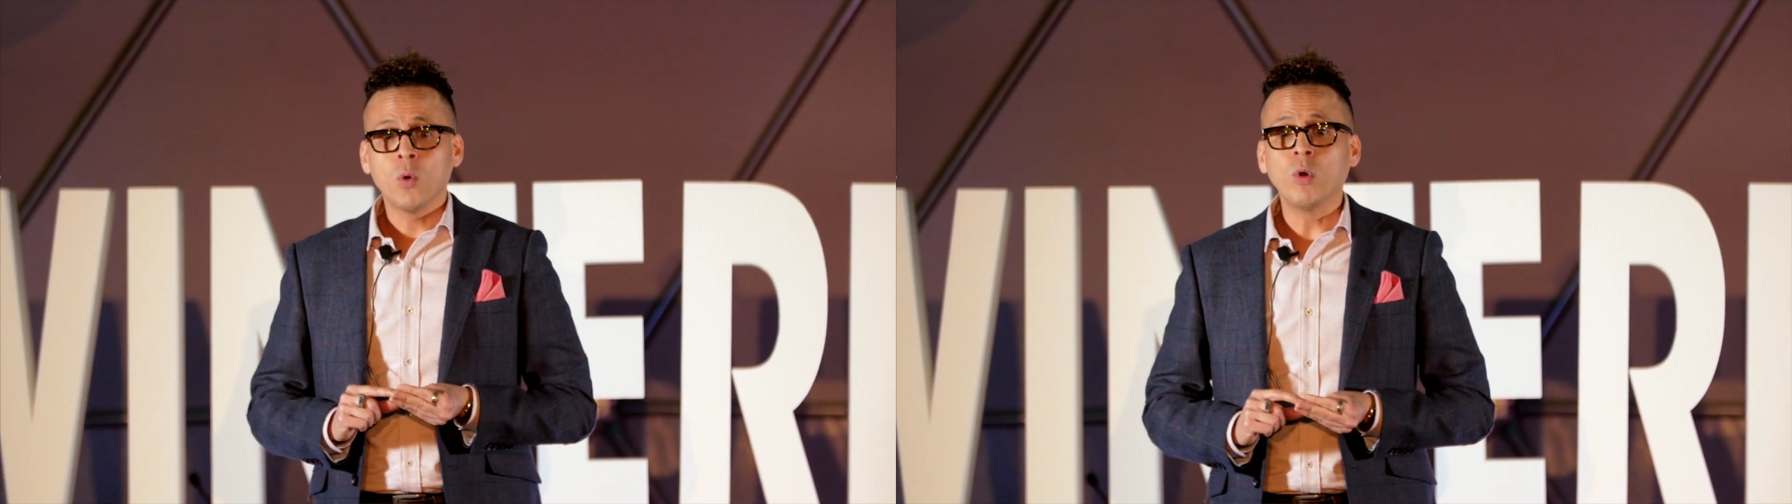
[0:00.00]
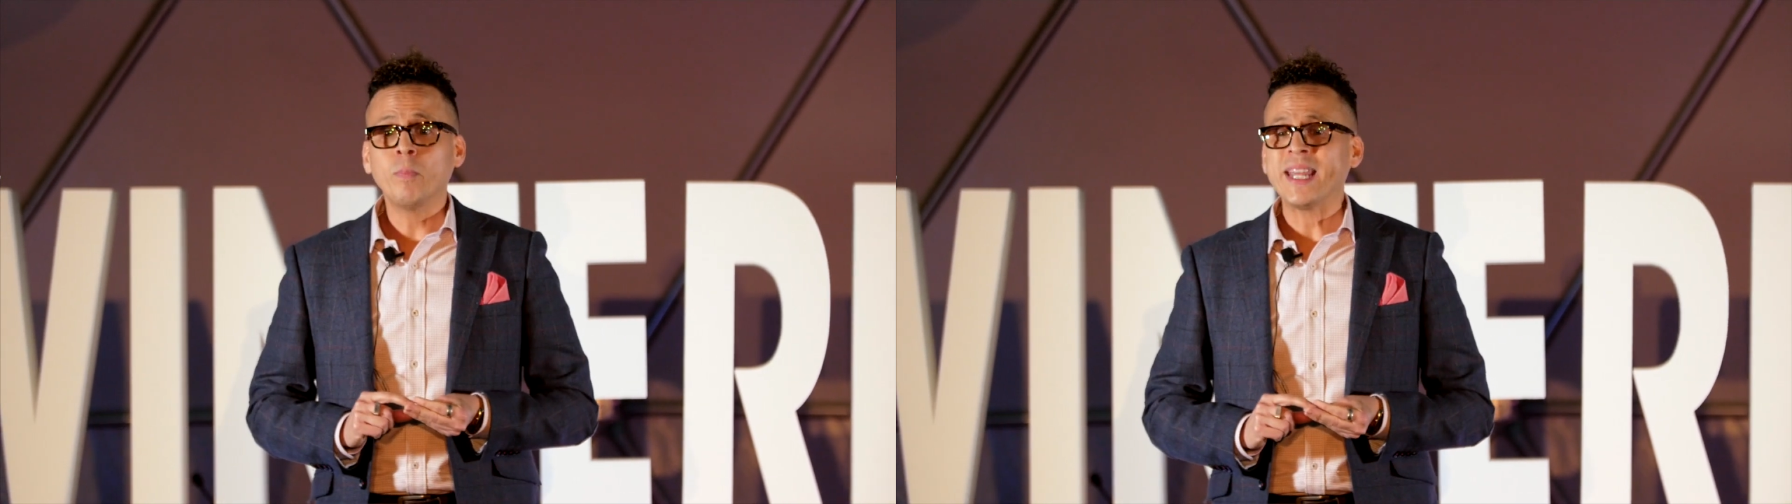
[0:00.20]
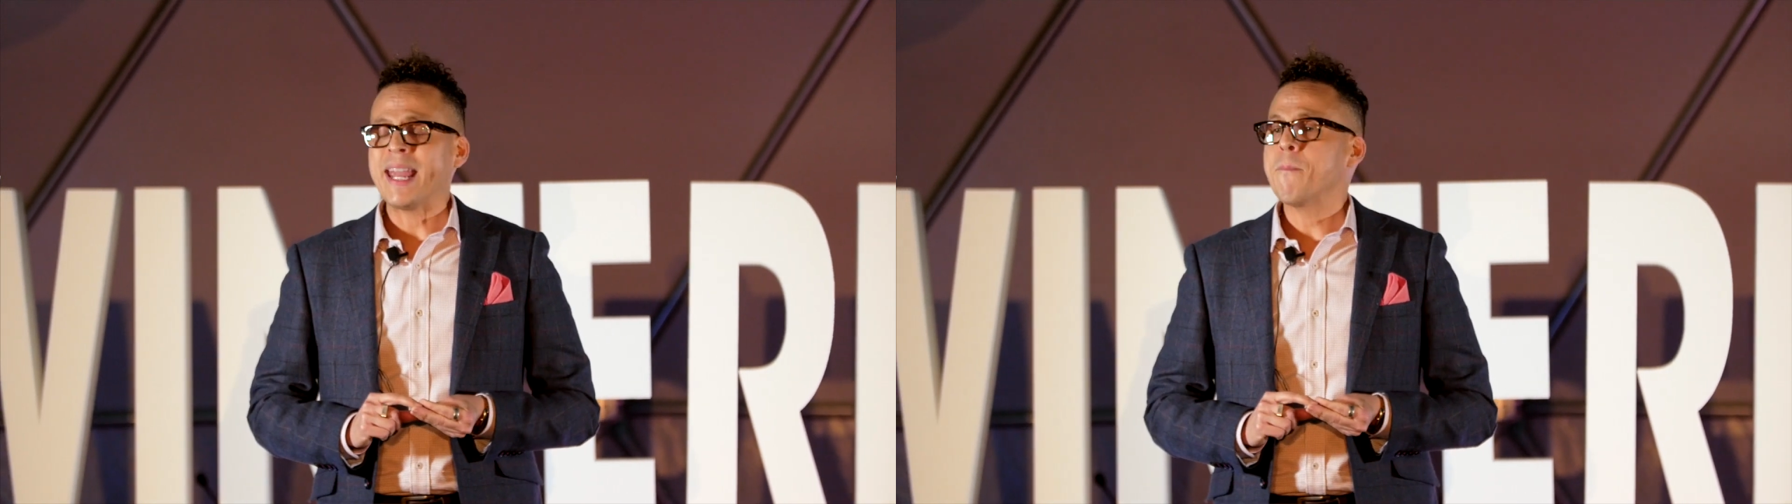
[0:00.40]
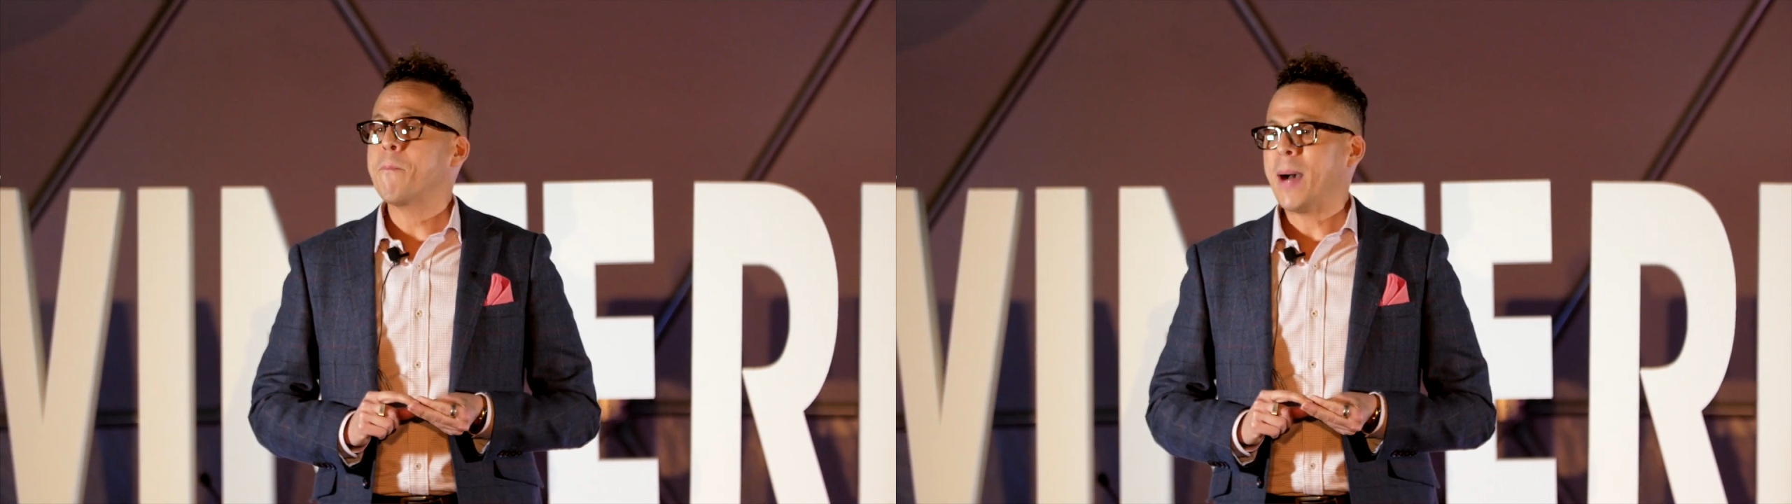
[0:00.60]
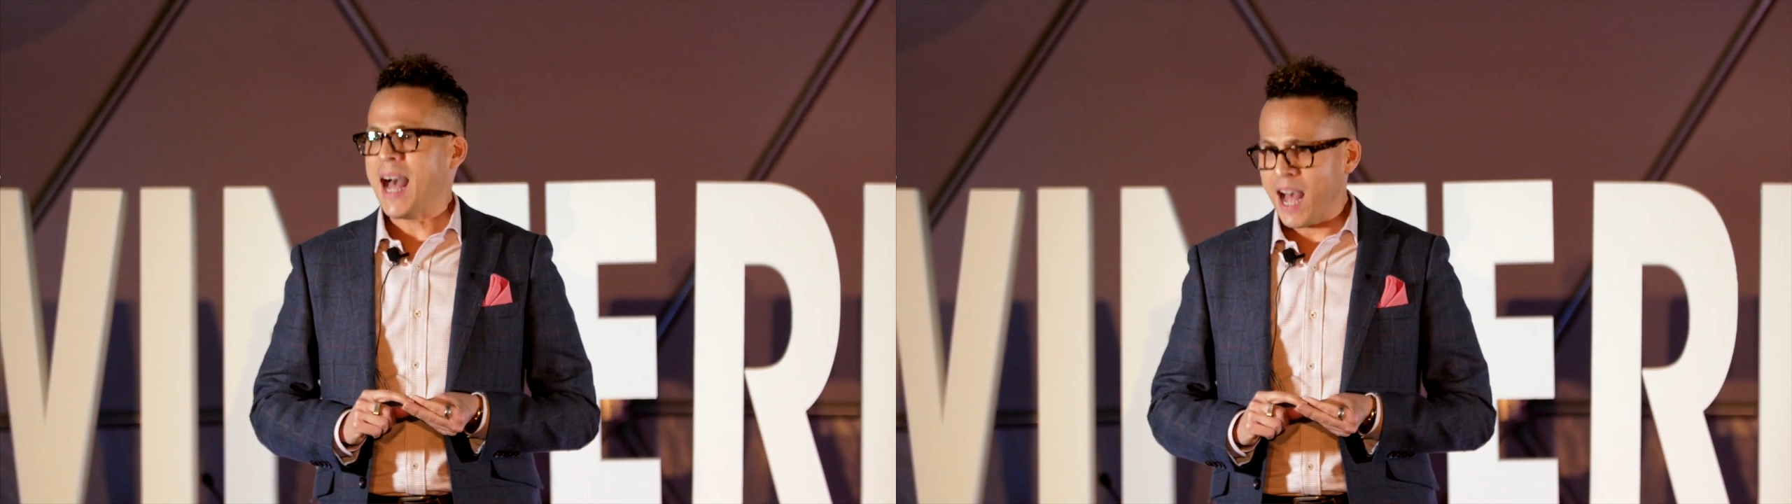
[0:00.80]
will be
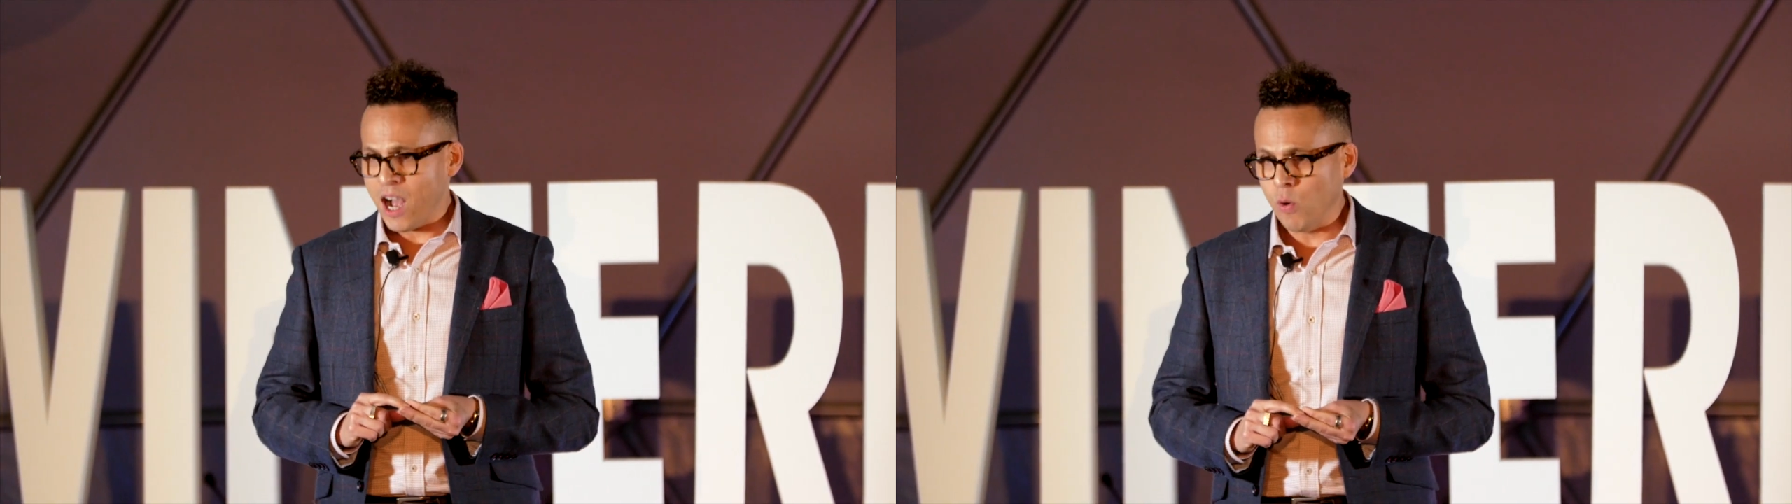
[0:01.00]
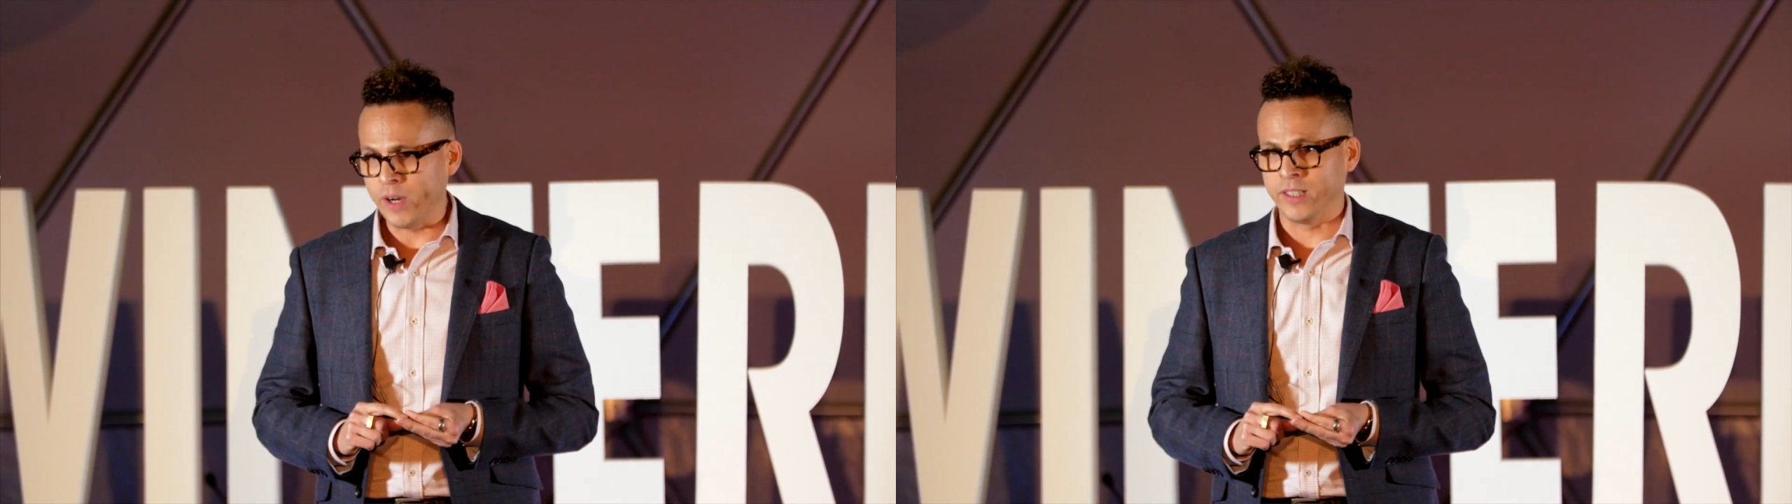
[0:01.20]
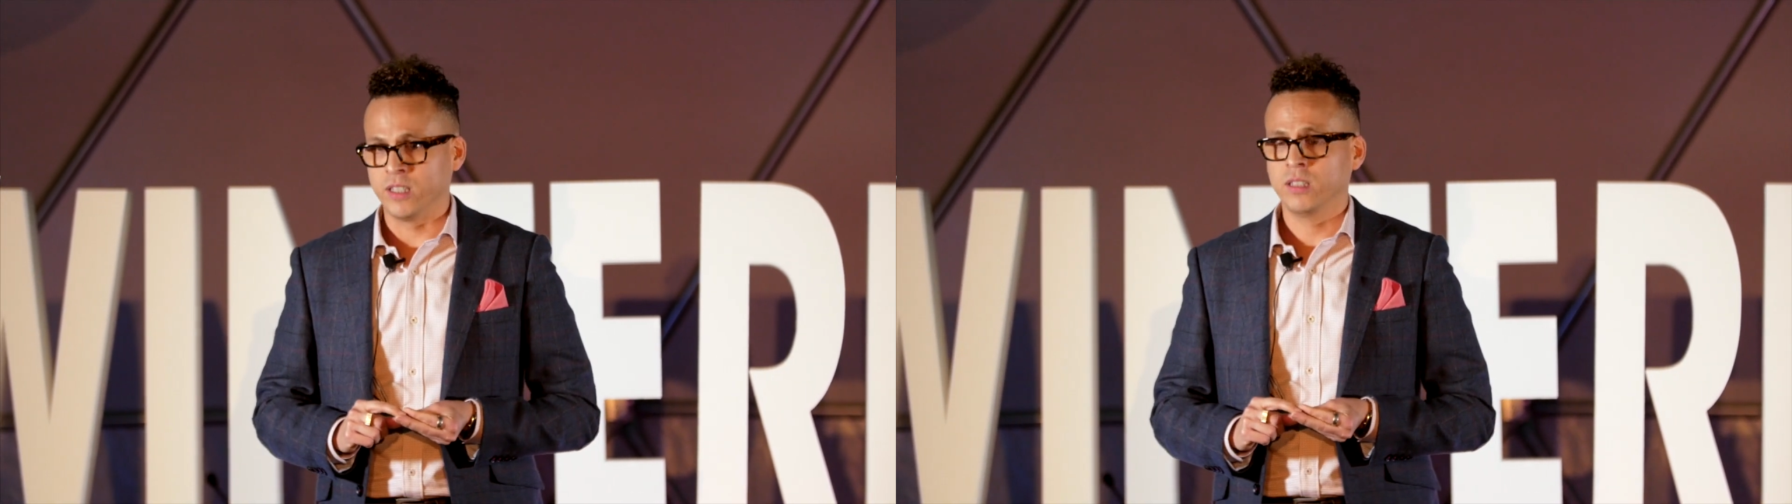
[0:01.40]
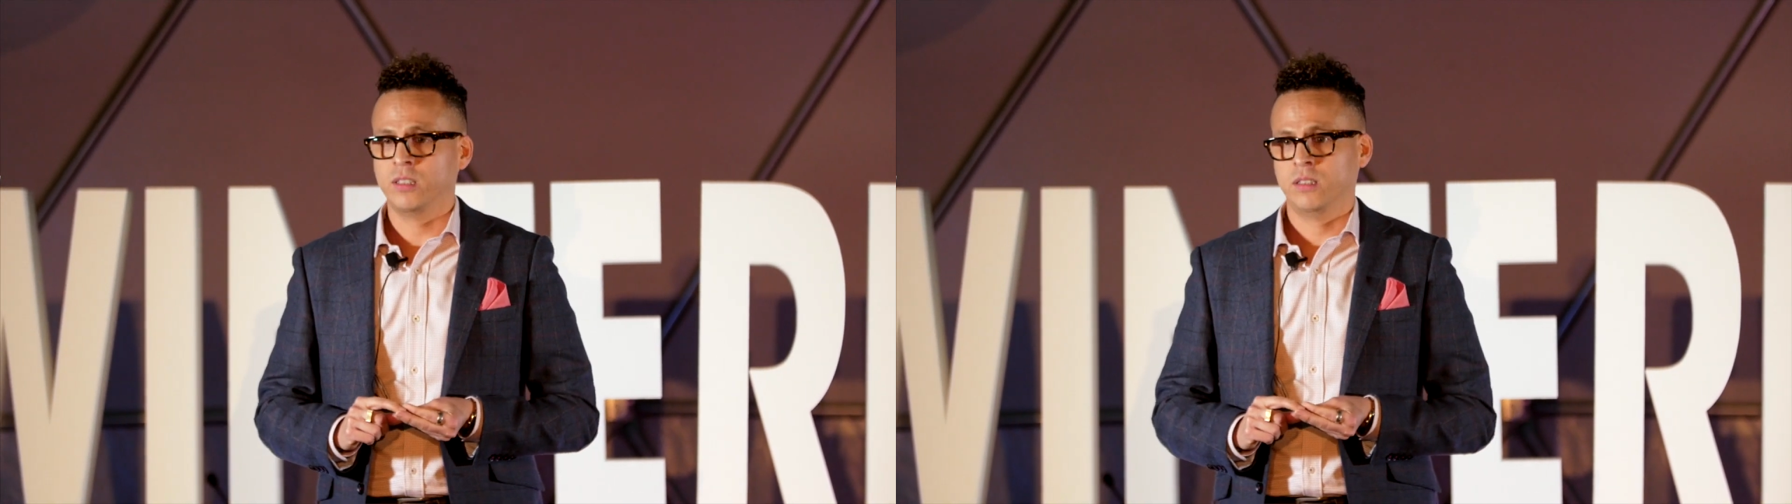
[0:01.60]
empowered